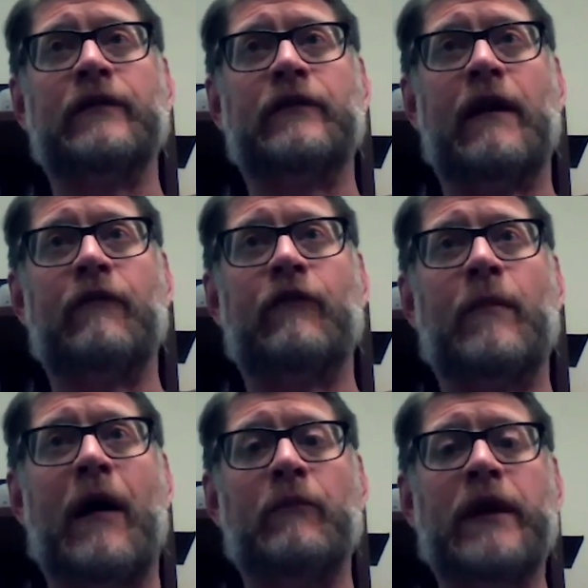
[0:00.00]
It's never
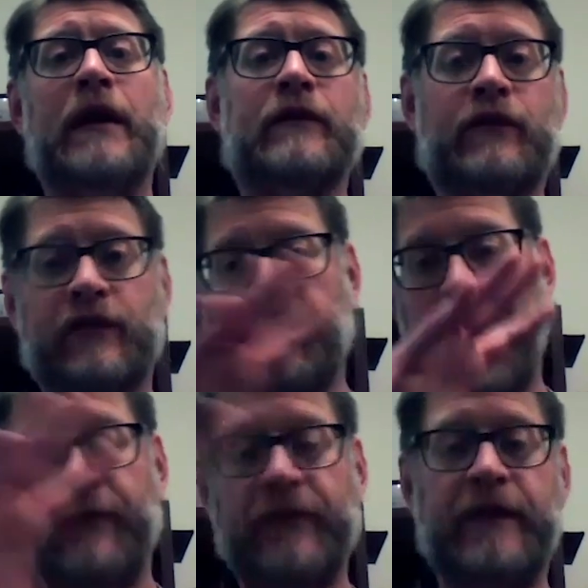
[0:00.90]
about me, it's
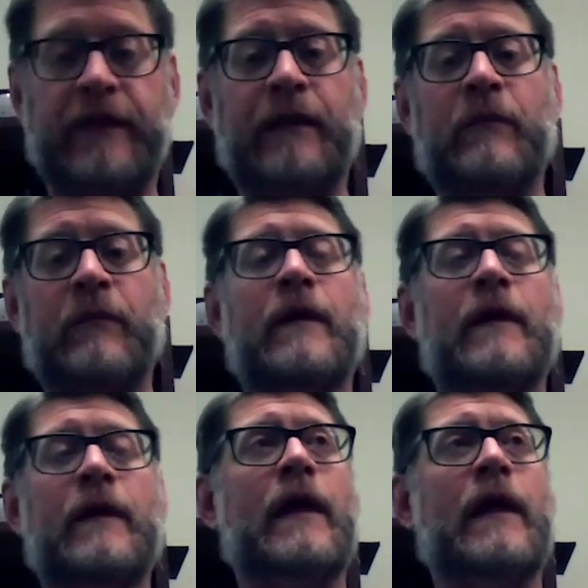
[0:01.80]
about the team.